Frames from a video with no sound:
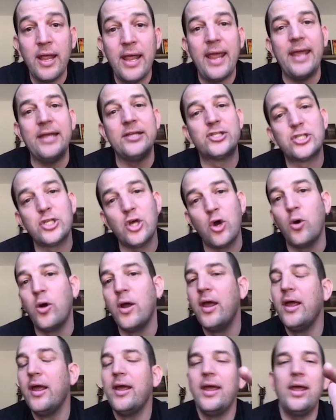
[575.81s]
And so
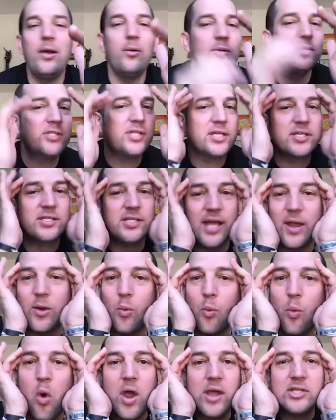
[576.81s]
it was just like,
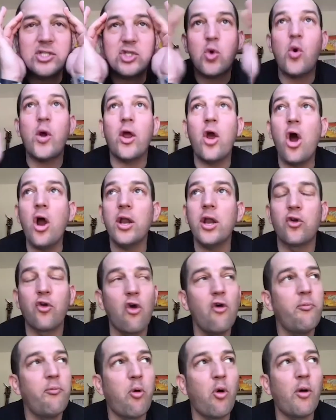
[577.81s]
what is going on in
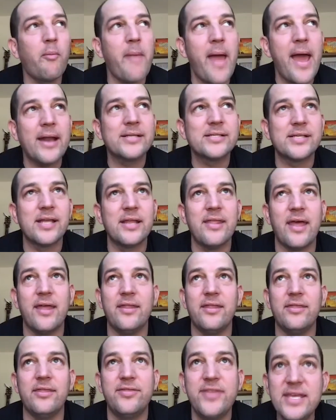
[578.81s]
Groveport Madison that
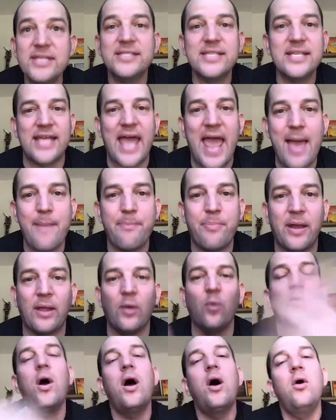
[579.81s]
this is happening?
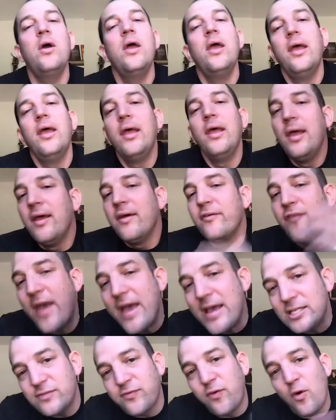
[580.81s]
Well,
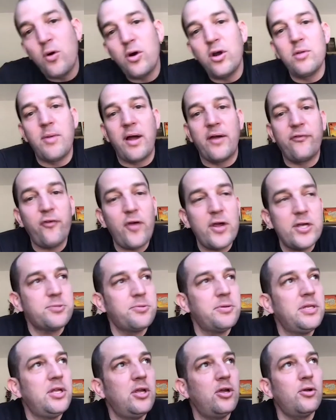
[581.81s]
fast forward to my
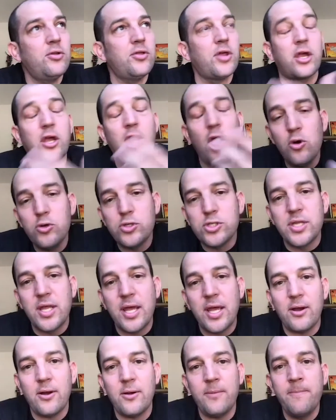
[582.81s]
freshman year, the coach
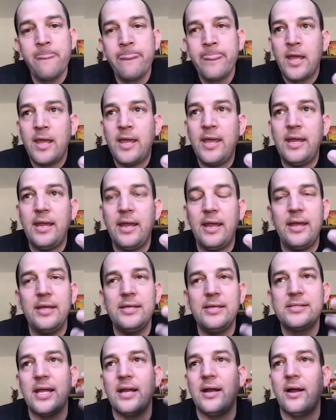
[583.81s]
there,
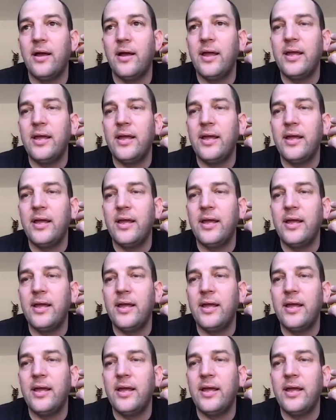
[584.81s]
he's in a